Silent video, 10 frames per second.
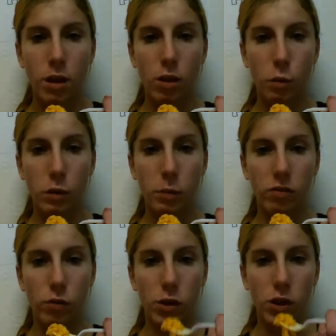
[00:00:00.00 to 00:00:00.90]
the week
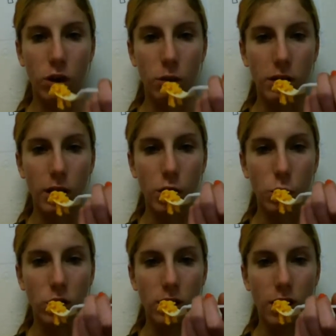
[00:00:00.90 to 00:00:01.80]
before she called me like
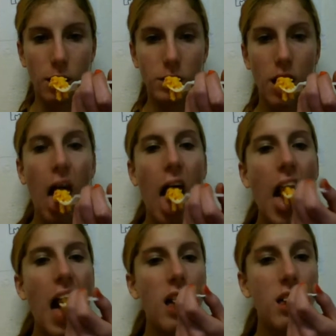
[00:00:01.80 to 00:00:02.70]
20 times.
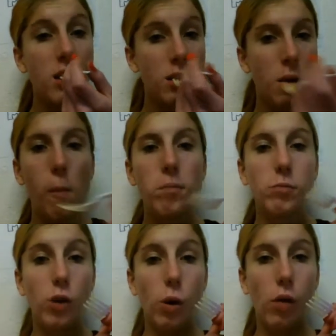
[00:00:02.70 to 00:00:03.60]

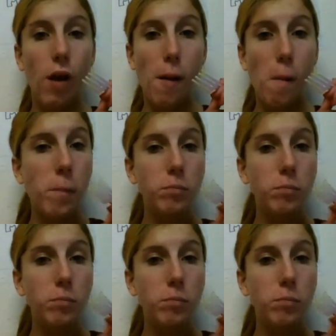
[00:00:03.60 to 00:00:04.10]
No lie.